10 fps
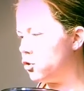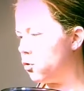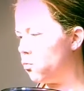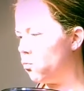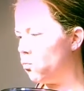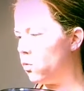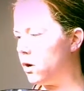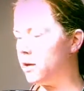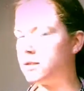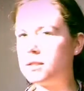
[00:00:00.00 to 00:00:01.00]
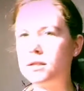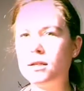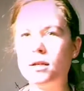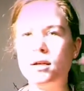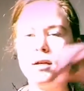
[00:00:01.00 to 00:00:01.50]
don't want
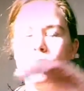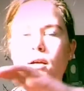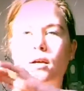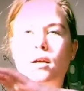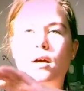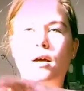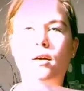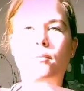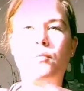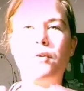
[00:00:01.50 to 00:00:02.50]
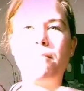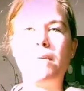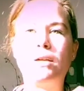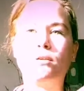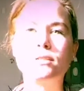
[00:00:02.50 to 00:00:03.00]
the
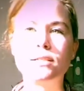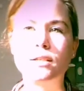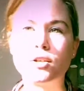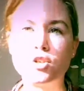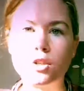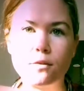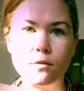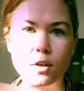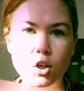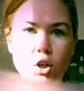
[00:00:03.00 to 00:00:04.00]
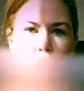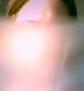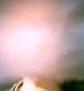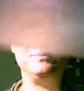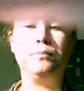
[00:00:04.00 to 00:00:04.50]
metal to touch the vinegar.